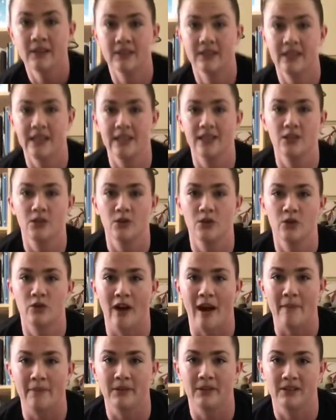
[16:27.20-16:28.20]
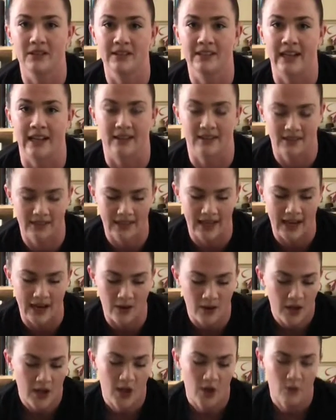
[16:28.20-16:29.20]
into a grappler stance,
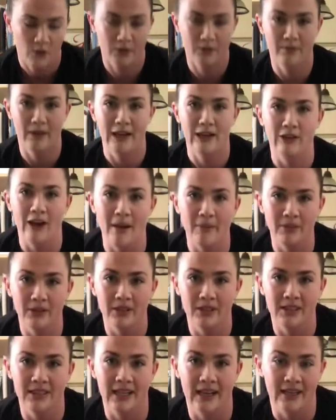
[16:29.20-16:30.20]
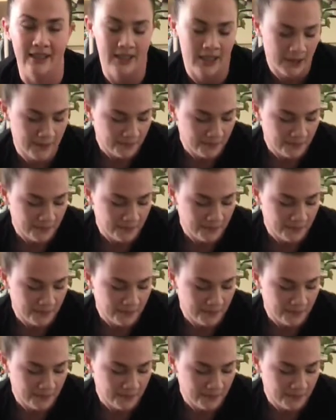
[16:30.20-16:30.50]
okay? With my grappler stance,